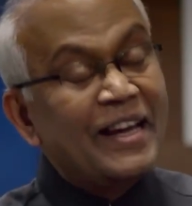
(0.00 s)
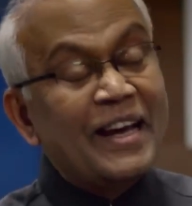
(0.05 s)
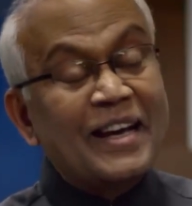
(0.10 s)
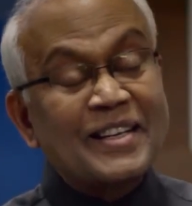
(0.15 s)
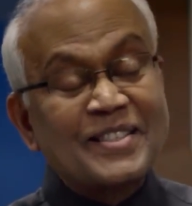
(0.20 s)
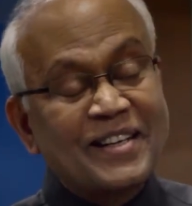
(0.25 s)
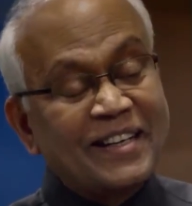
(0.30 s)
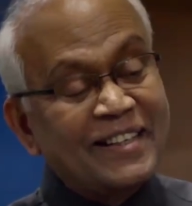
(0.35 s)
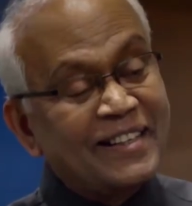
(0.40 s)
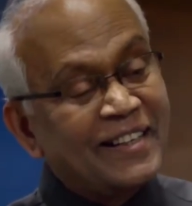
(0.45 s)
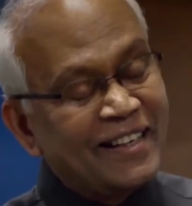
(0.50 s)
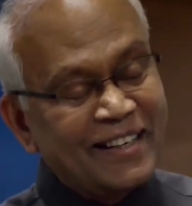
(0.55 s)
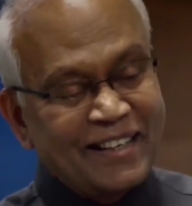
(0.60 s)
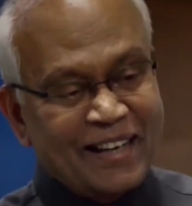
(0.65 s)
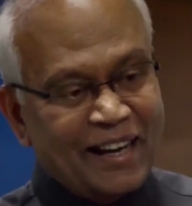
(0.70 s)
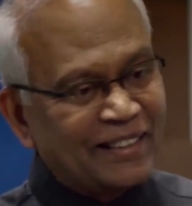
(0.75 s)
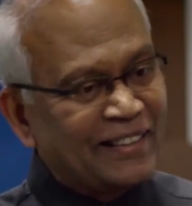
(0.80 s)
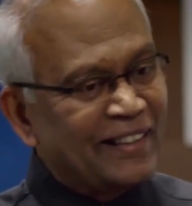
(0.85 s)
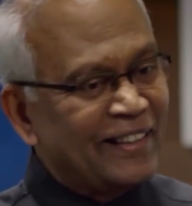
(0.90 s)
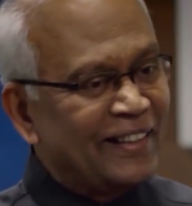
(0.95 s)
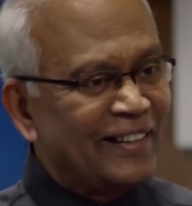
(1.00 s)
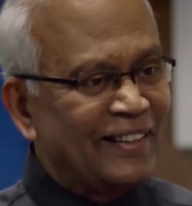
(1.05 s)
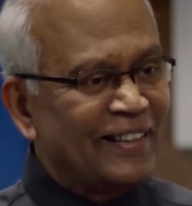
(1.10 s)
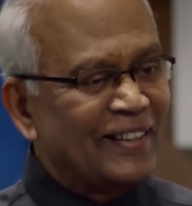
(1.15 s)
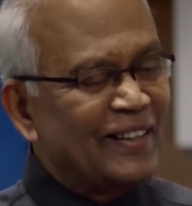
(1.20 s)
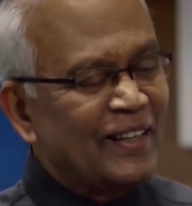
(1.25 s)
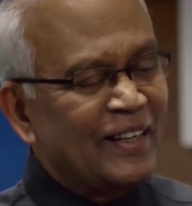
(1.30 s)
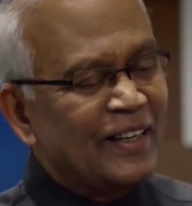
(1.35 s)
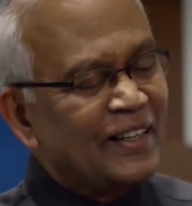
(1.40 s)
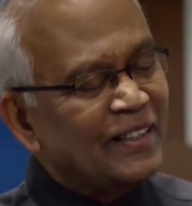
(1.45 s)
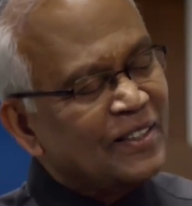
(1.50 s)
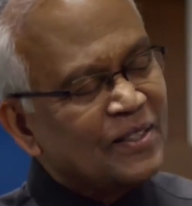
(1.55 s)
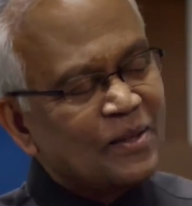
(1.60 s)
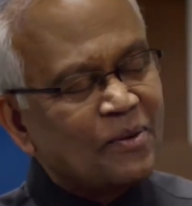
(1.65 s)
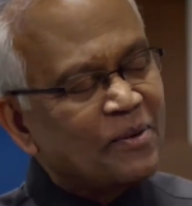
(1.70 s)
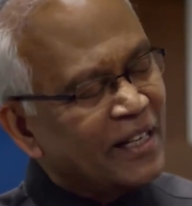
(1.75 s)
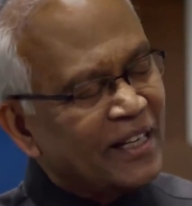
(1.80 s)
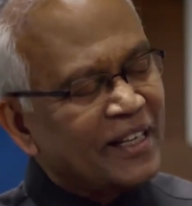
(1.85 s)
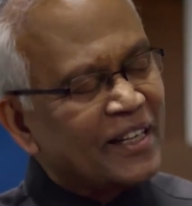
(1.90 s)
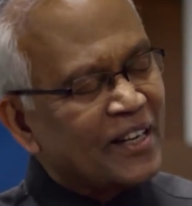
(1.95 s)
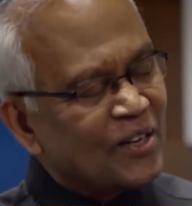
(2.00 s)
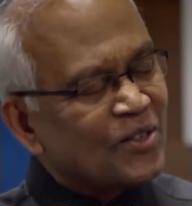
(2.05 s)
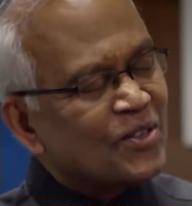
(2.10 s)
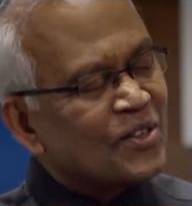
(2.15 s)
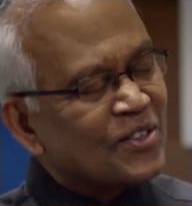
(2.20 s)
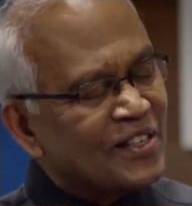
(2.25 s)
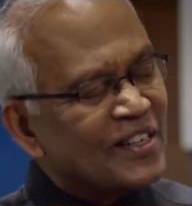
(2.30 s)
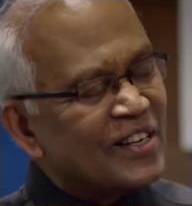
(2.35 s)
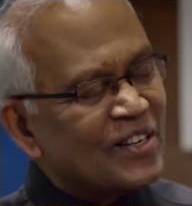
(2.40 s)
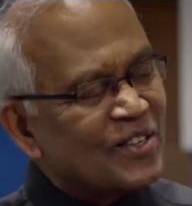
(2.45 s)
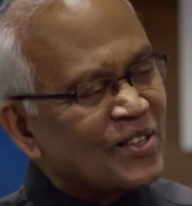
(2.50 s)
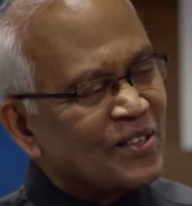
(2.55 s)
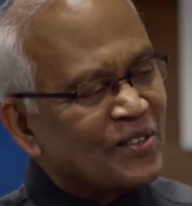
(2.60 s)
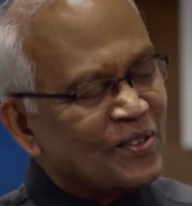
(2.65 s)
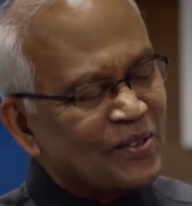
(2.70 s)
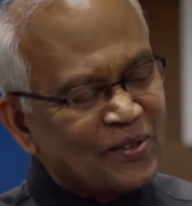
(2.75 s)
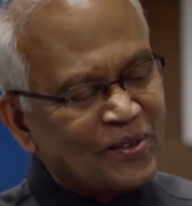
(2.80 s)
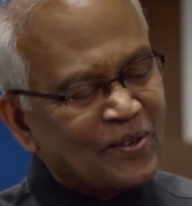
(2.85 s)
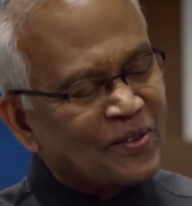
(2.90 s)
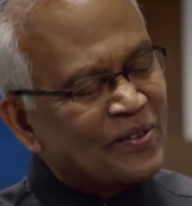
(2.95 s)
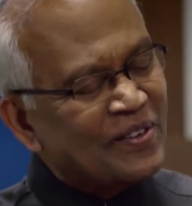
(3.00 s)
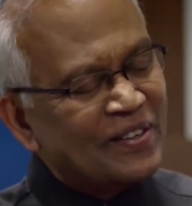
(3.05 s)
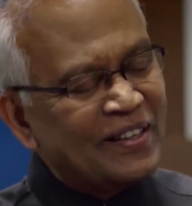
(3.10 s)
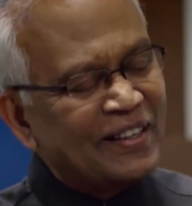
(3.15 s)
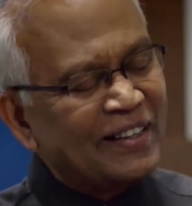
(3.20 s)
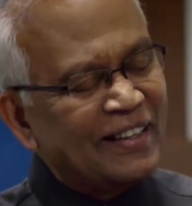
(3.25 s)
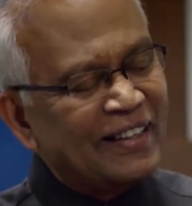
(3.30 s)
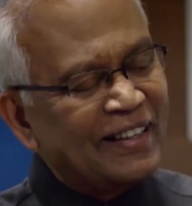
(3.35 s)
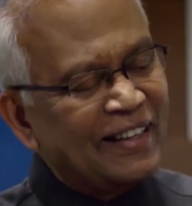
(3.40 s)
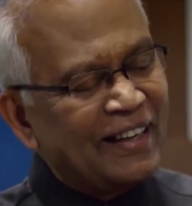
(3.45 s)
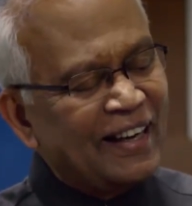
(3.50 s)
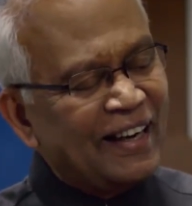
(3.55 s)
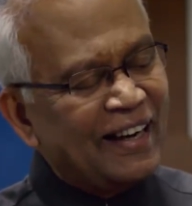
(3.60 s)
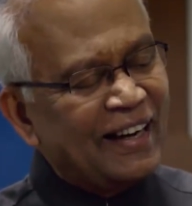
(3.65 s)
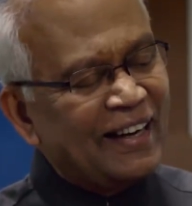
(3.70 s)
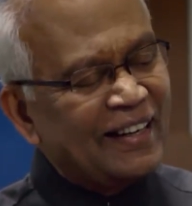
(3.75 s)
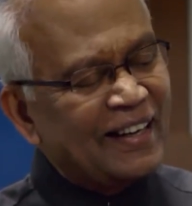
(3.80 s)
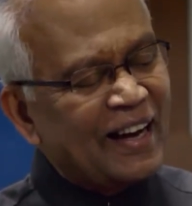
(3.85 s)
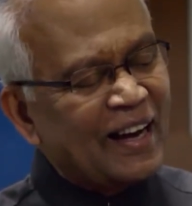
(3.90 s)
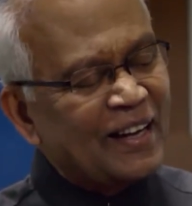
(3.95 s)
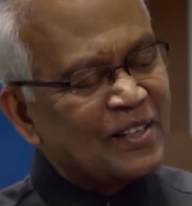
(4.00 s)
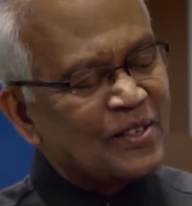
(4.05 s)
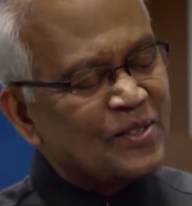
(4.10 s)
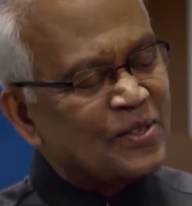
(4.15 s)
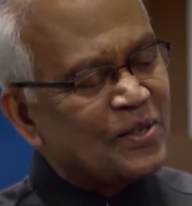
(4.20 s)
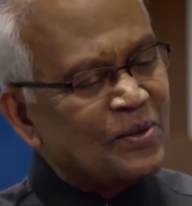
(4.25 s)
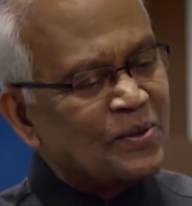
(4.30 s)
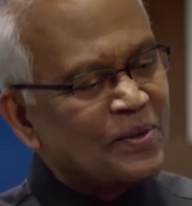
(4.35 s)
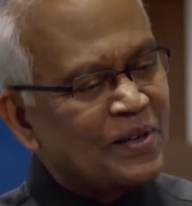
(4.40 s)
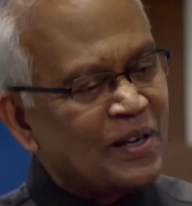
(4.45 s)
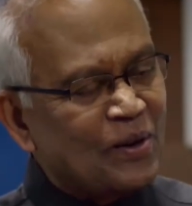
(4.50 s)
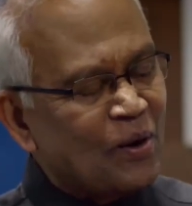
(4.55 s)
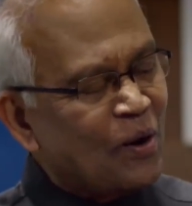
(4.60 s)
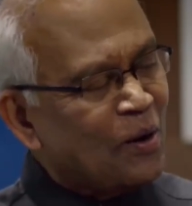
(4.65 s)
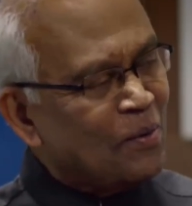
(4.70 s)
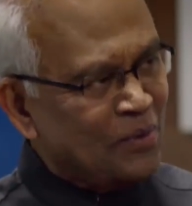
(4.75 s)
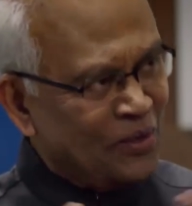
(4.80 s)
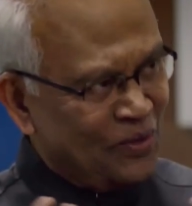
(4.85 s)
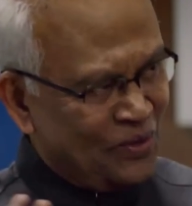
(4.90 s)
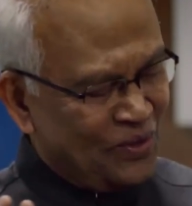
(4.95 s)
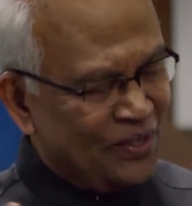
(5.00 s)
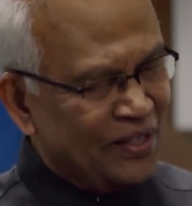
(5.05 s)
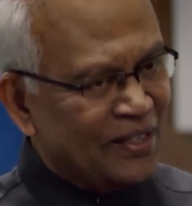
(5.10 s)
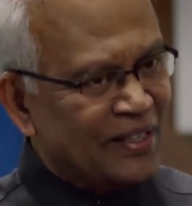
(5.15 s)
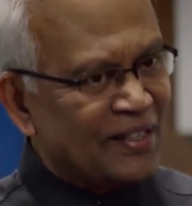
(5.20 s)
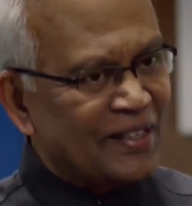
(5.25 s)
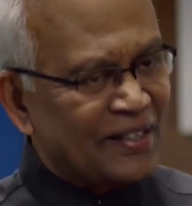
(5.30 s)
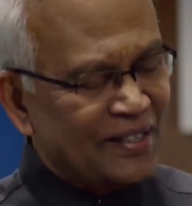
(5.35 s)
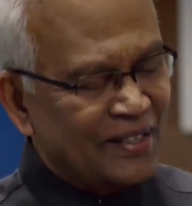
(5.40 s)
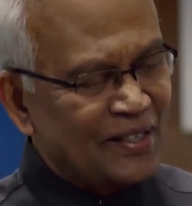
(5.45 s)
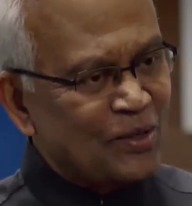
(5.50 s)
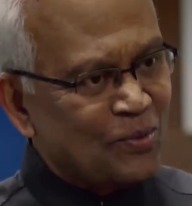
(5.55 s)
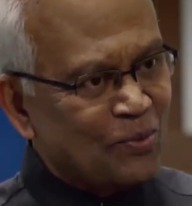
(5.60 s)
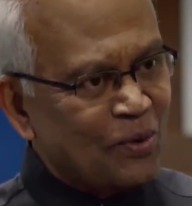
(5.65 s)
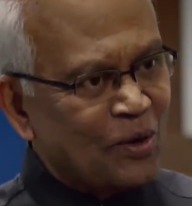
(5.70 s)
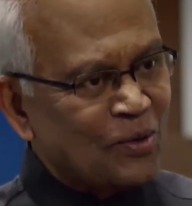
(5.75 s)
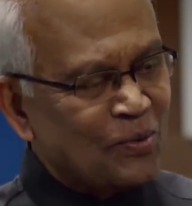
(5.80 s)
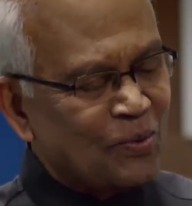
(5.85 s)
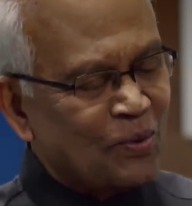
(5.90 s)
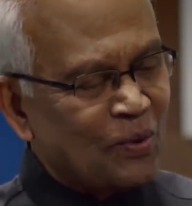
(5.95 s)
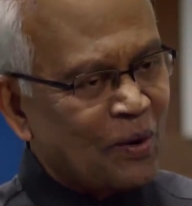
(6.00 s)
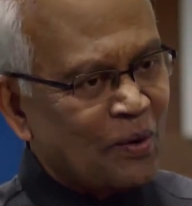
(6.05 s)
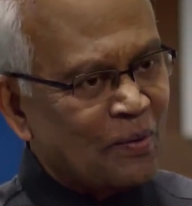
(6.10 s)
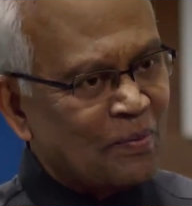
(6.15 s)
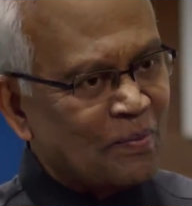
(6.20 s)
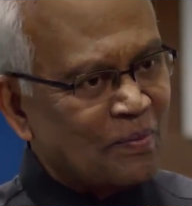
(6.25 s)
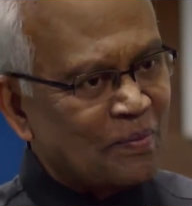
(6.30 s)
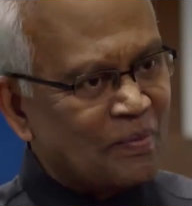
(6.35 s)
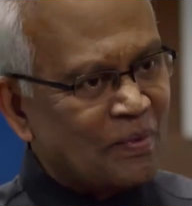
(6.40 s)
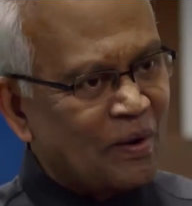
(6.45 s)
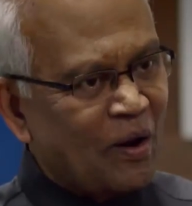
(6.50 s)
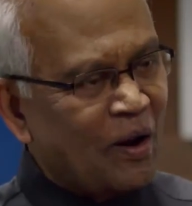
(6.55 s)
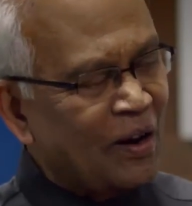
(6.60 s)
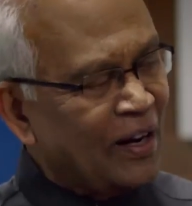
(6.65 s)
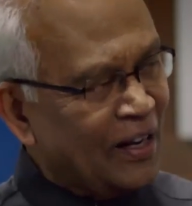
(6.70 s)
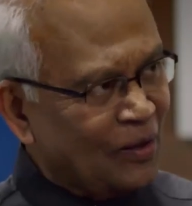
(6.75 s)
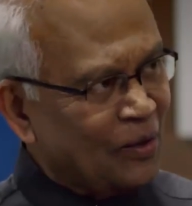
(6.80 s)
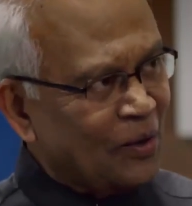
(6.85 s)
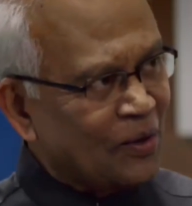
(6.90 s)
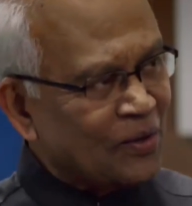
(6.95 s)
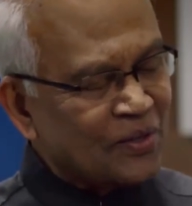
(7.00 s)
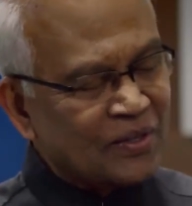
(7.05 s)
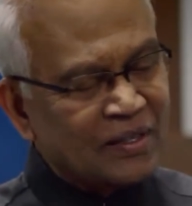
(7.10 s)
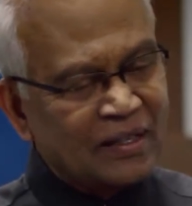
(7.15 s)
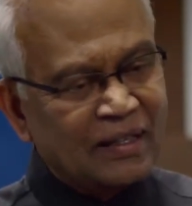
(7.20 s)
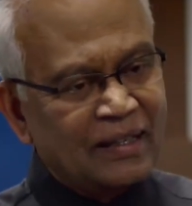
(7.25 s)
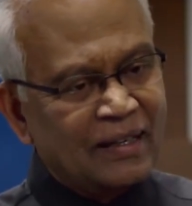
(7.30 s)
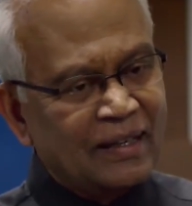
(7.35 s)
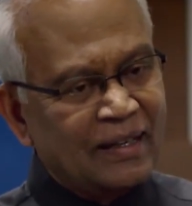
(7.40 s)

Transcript: Yes, indeed. I think this is a very gracious nation, And I received enormous response from all across.